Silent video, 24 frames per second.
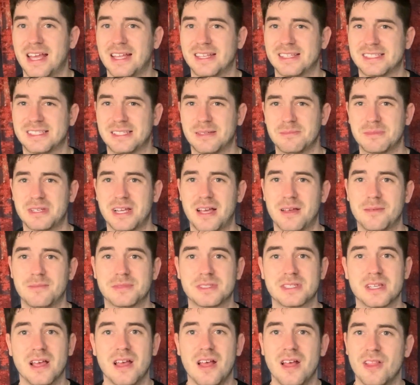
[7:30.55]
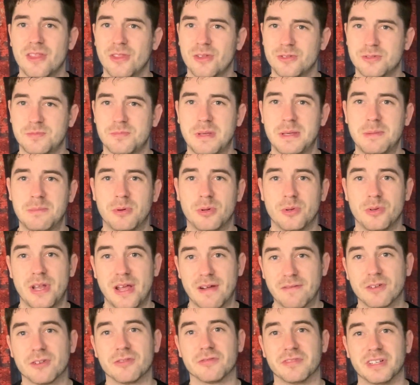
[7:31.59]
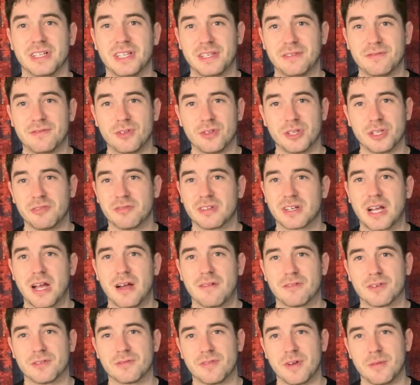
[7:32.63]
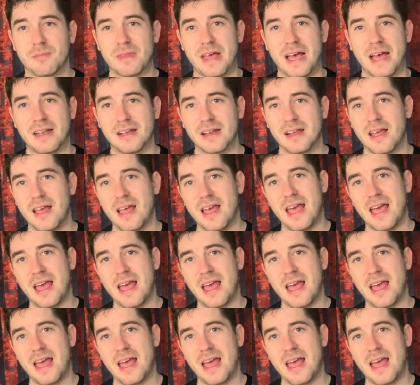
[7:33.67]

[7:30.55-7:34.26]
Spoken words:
and sometimes those people never really fully recover from that,